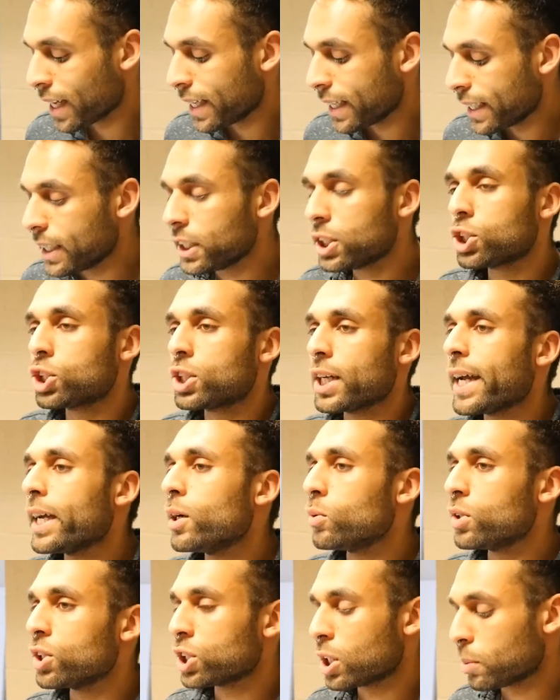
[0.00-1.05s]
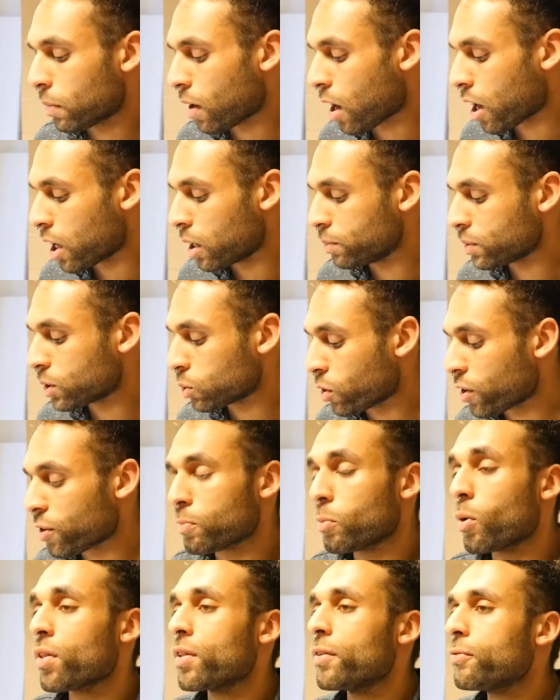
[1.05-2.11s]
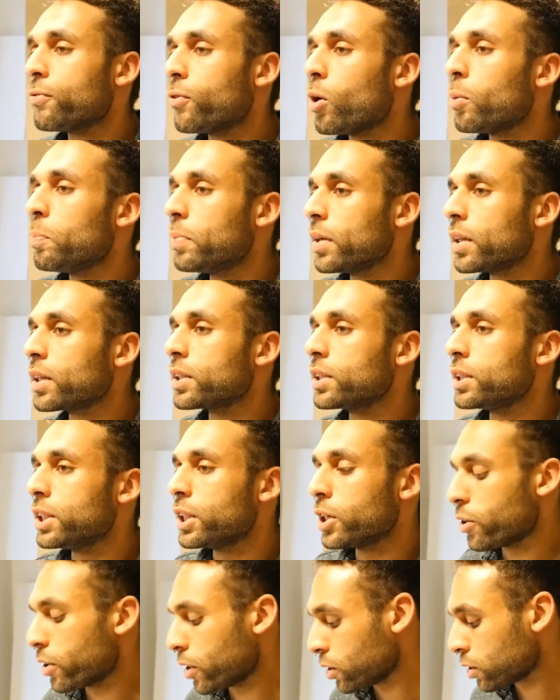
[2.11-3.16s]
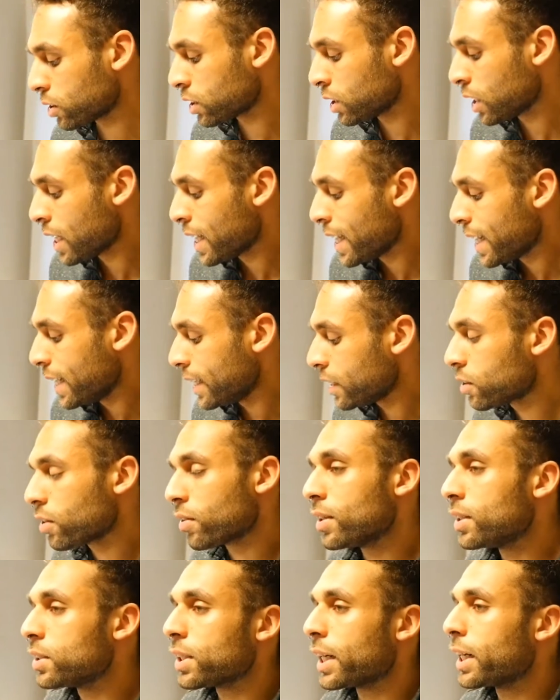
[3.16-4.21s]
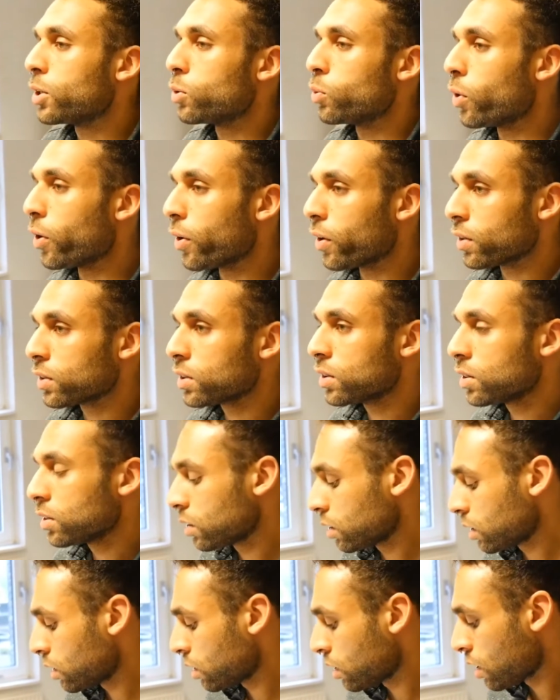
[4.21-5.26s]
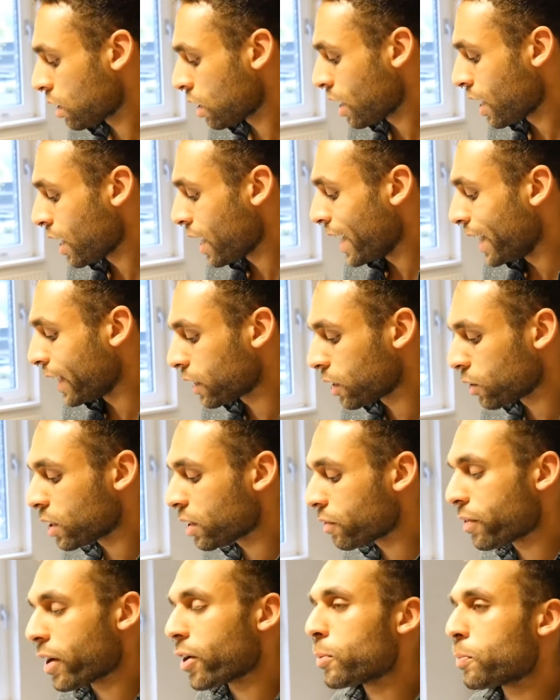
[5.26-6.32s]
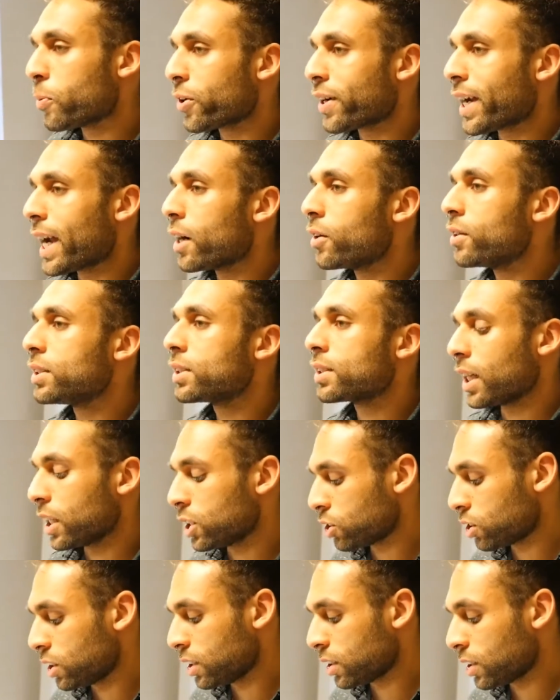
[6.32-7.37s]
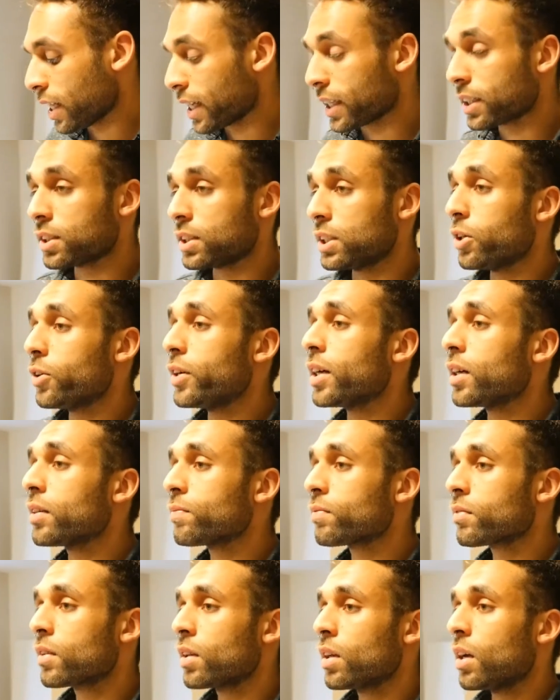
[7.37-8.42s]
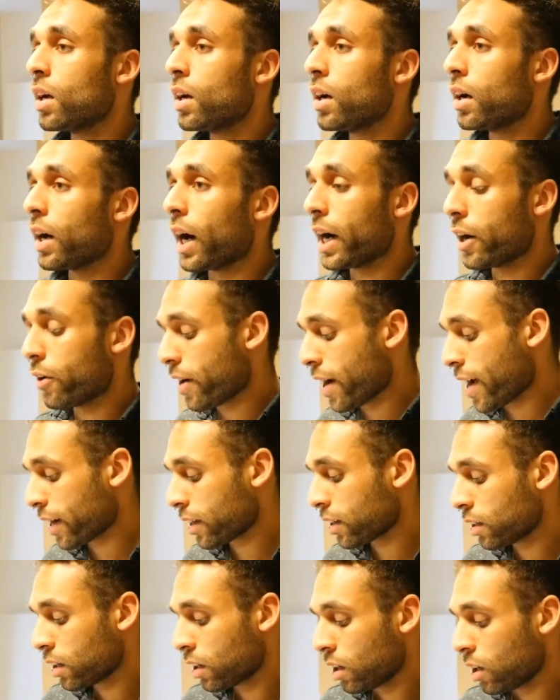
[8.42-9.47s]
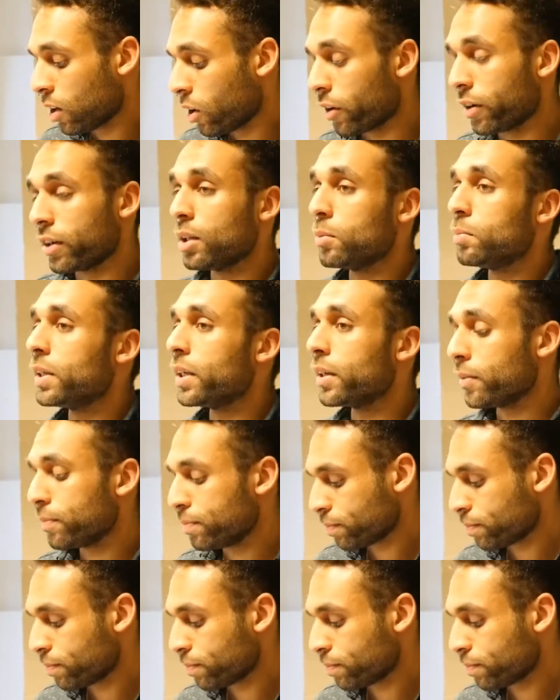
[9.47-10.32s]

Each day we ship arms worth more than 4 billion euros into the entire world, including very precarious countries like Syria, Iraq, or Libya.